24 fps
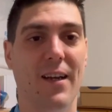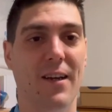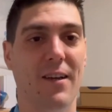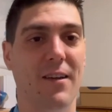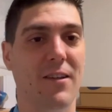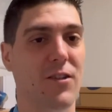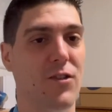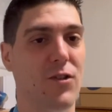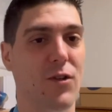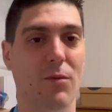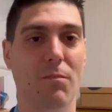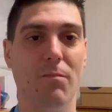
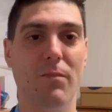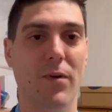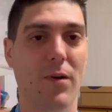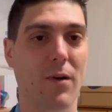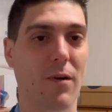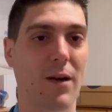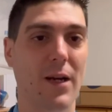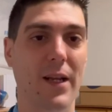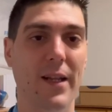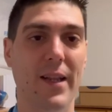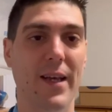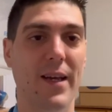so
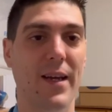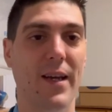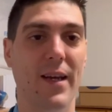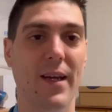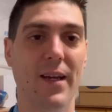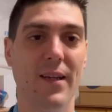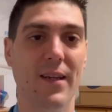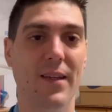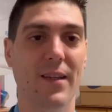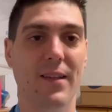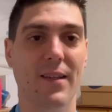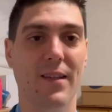probably the
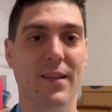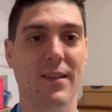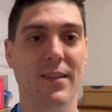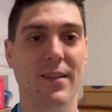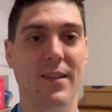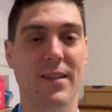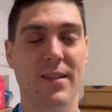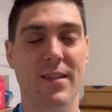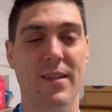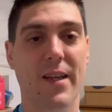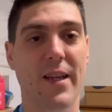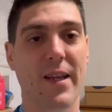
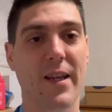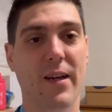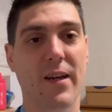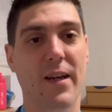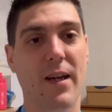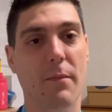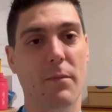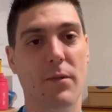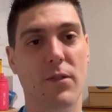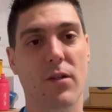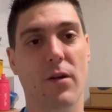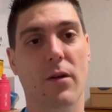skin
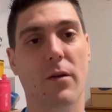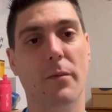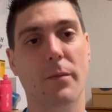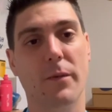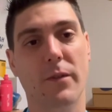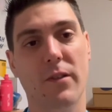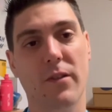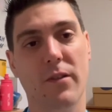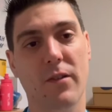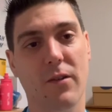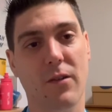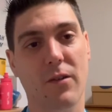absorbed
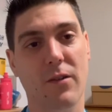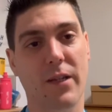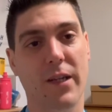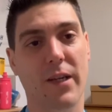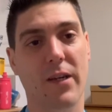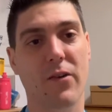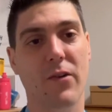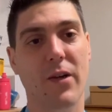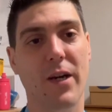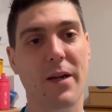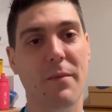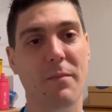all the
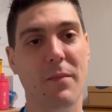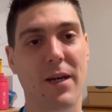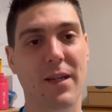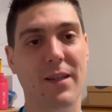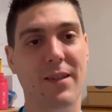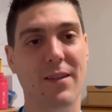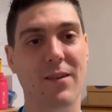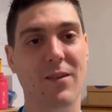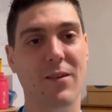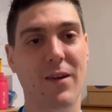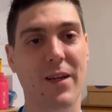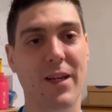cream and
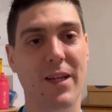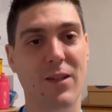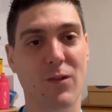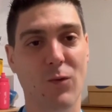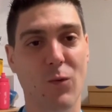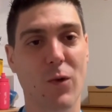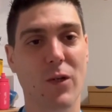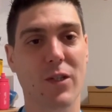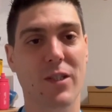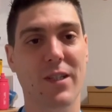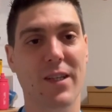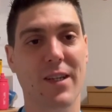it
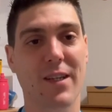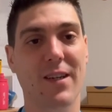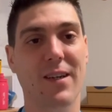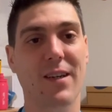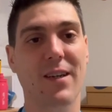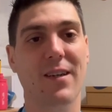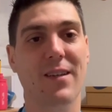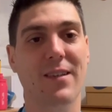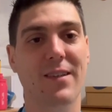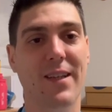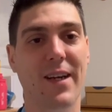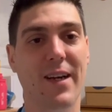wasn't
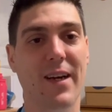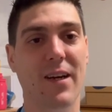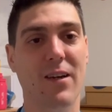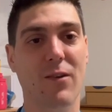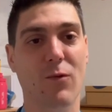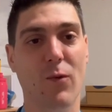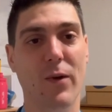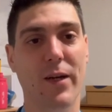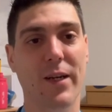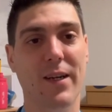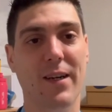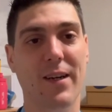there
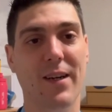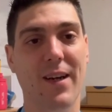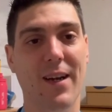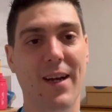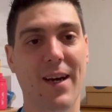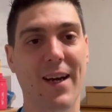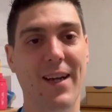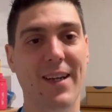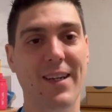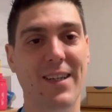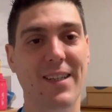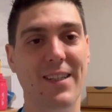when
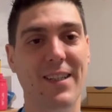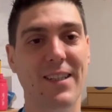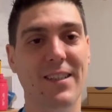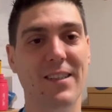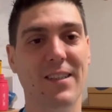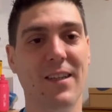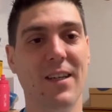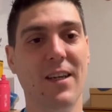I needed.